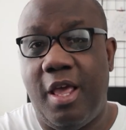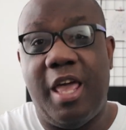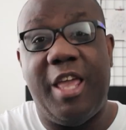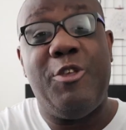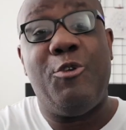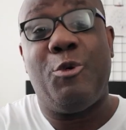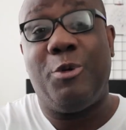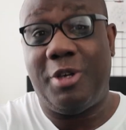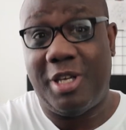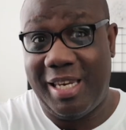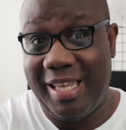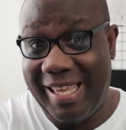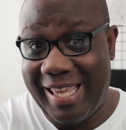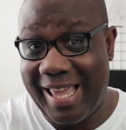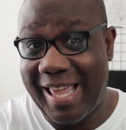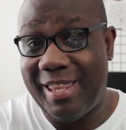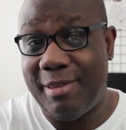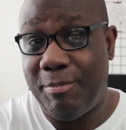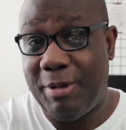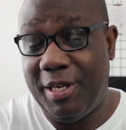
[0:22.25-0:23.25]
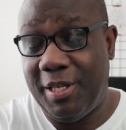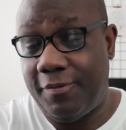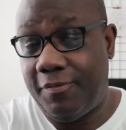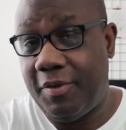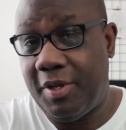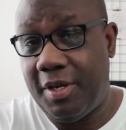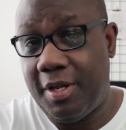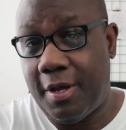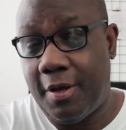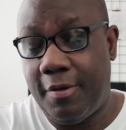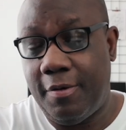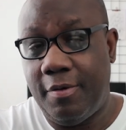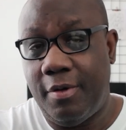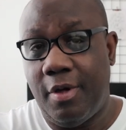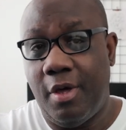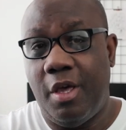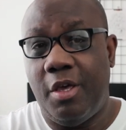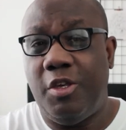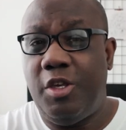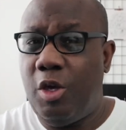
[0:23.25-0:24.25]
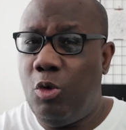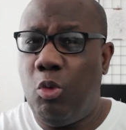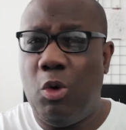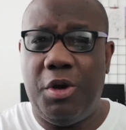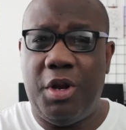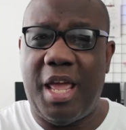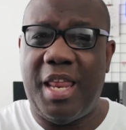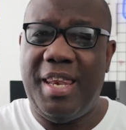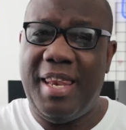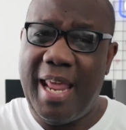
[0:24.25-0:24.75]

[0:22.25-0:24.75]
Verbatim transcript: and you're gonna get them in this video. You want a